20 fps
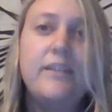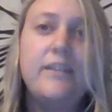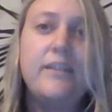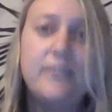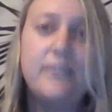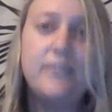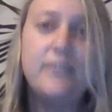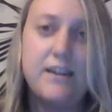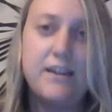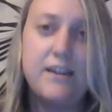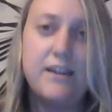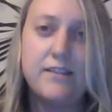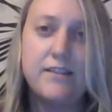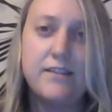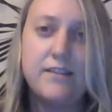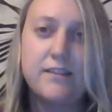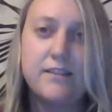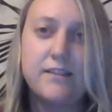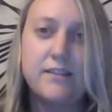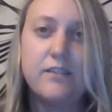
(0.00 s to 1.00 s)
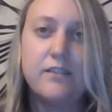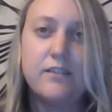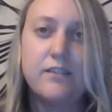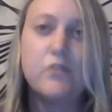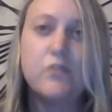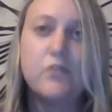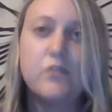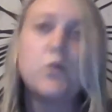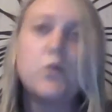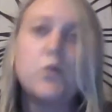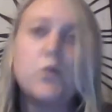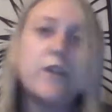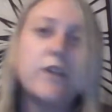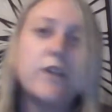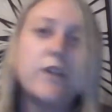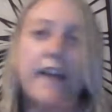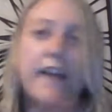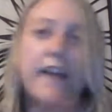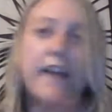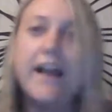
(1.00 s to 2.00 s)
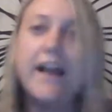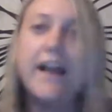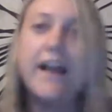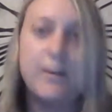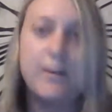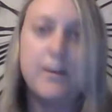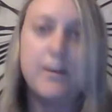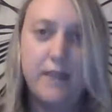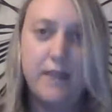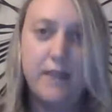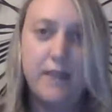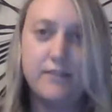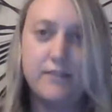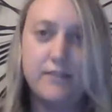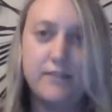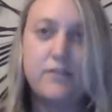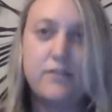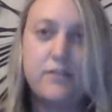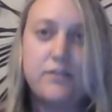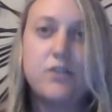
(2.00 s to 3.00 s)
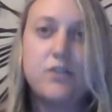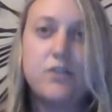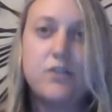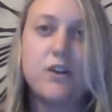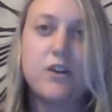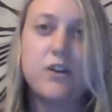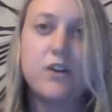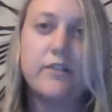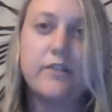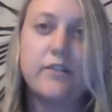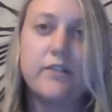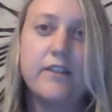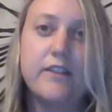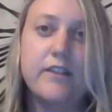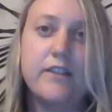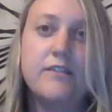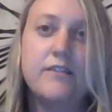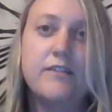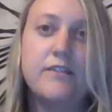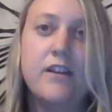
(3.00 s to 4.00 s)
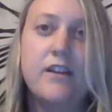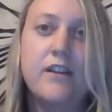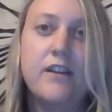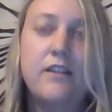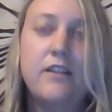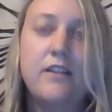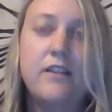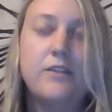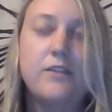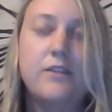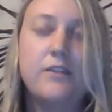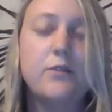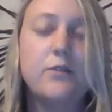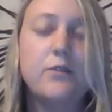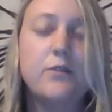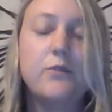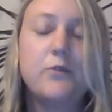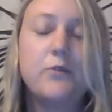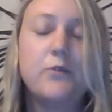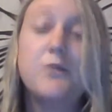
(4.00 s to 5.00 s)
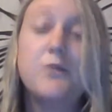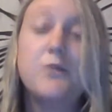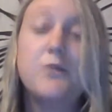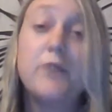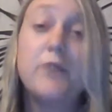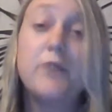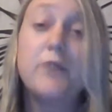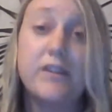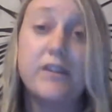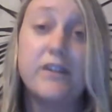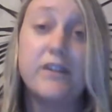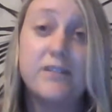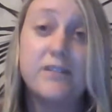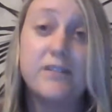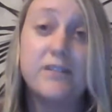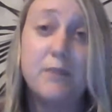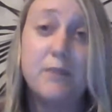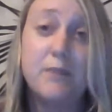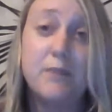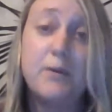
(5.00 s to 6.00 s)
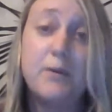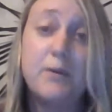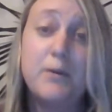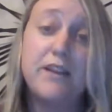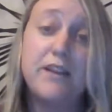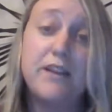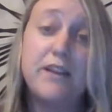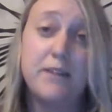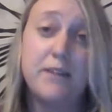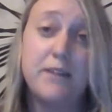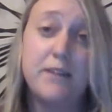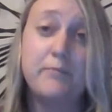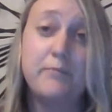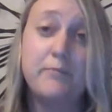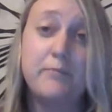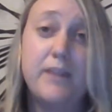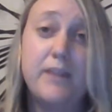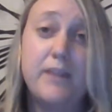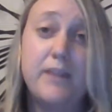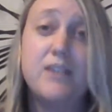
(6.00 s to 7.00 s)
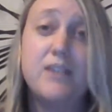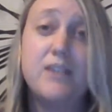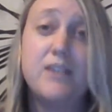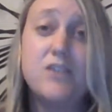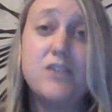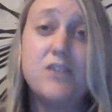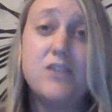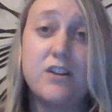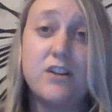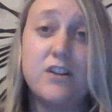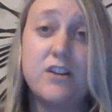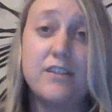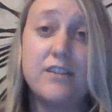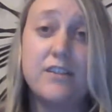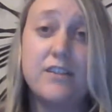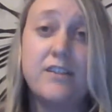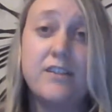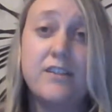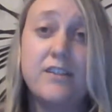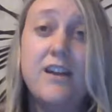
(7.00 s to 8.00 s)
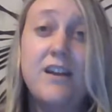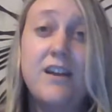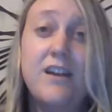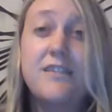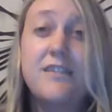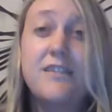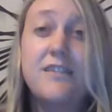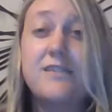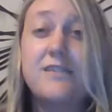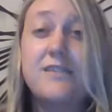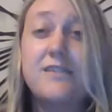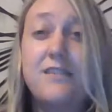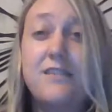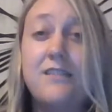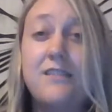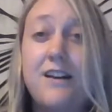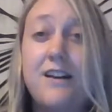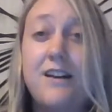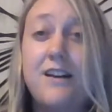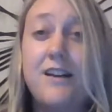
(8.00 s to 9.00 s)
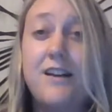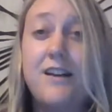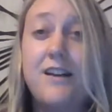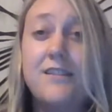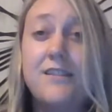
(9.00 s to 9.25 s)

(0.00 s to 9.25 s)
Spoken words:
these sorting elements to genres, to books, by putting them into genres, does not